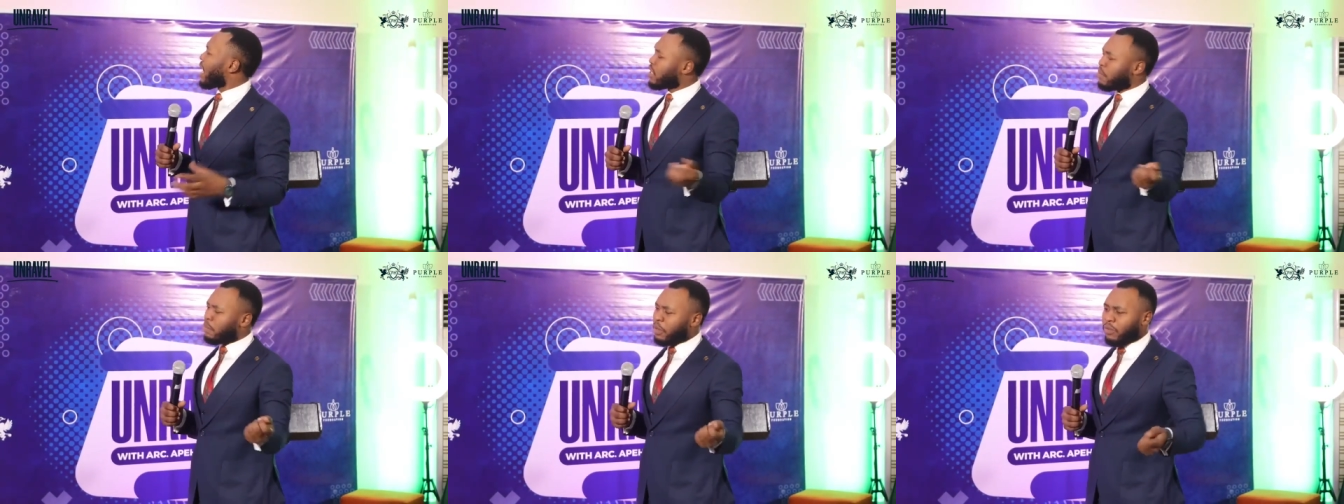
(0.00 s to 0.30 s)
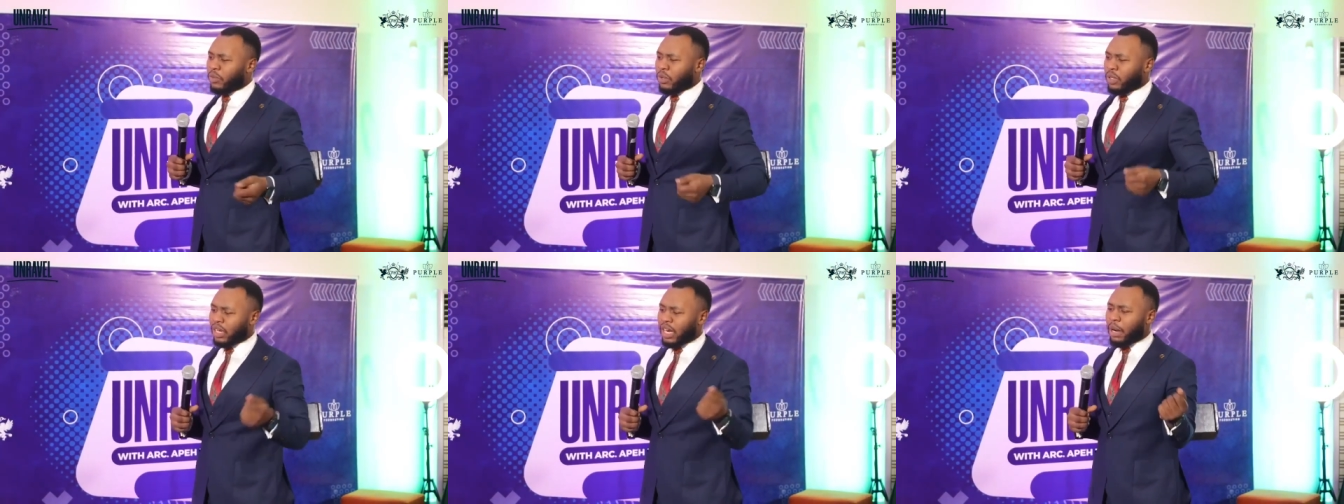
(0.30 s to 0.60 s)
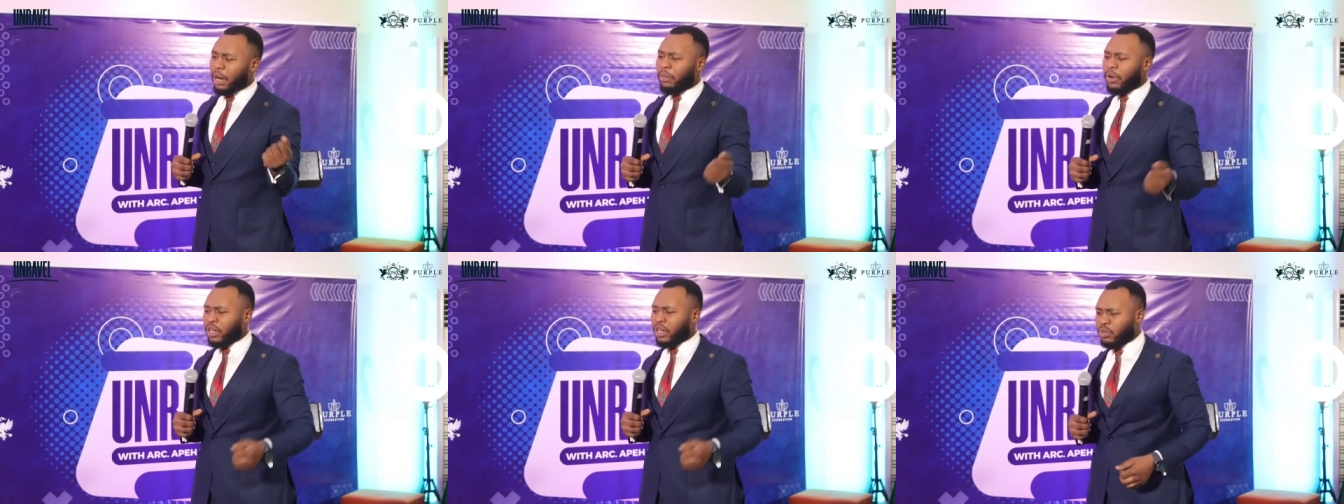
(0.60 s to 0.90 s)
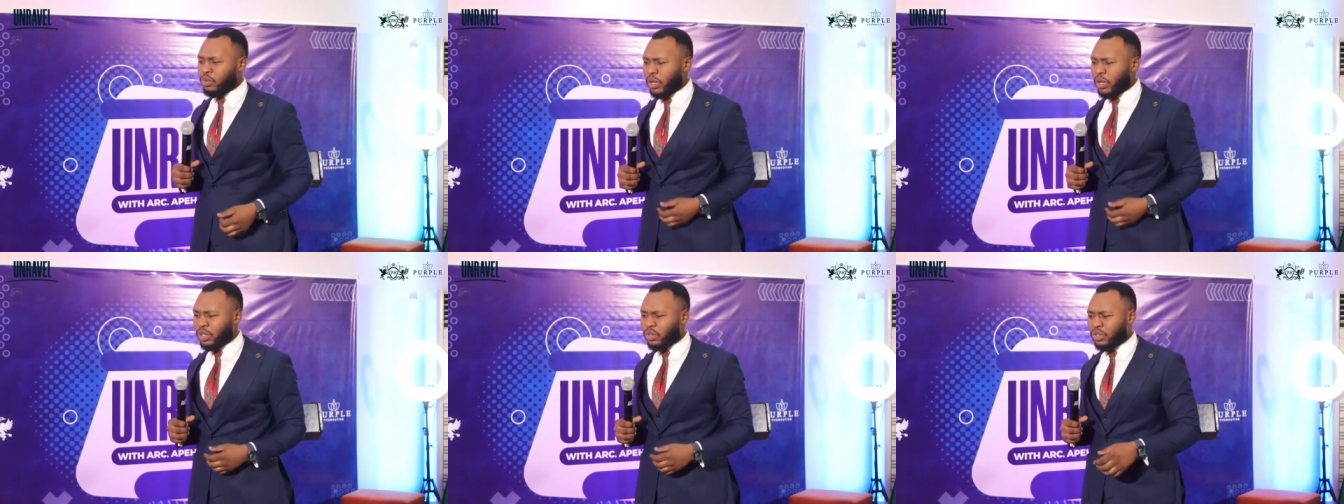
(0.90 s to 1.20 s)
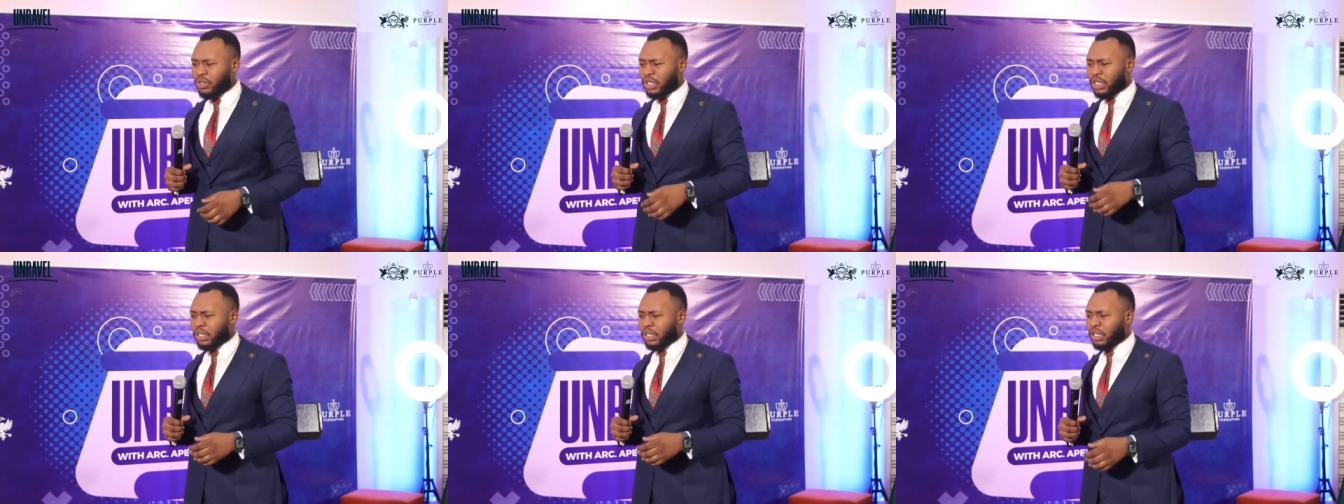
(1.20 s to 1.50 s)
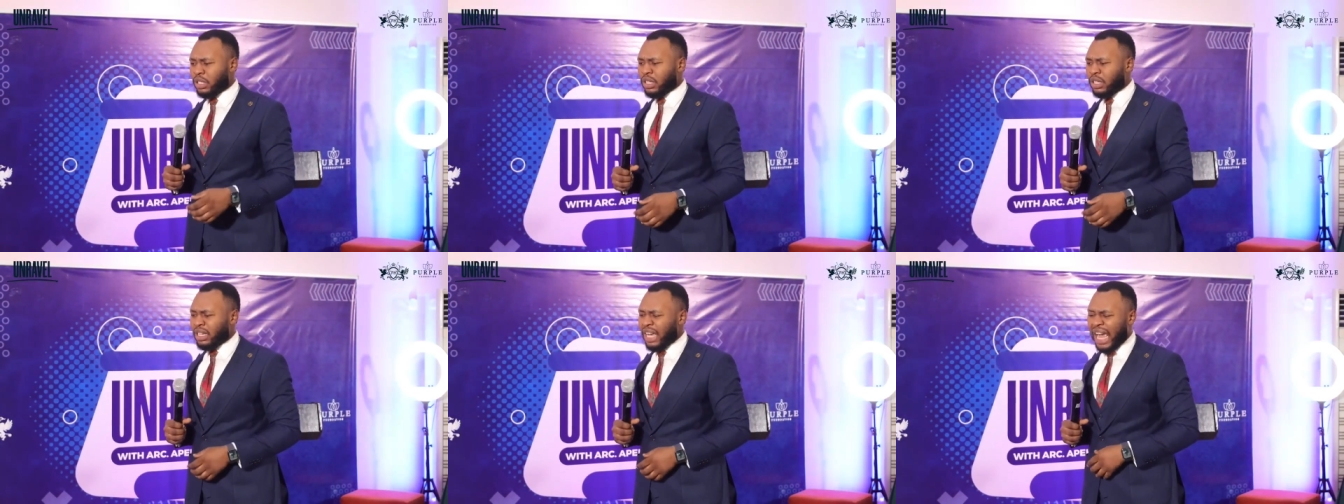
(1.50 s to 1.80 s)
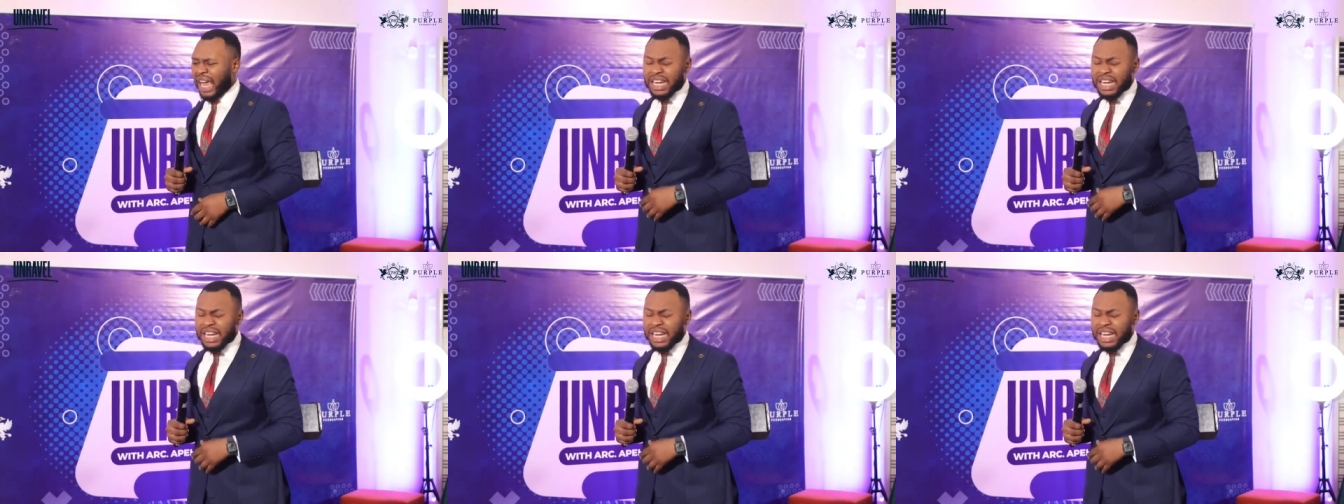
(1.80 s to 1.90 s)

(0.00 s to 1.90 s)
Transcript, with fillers: asked me for the cameras we were using.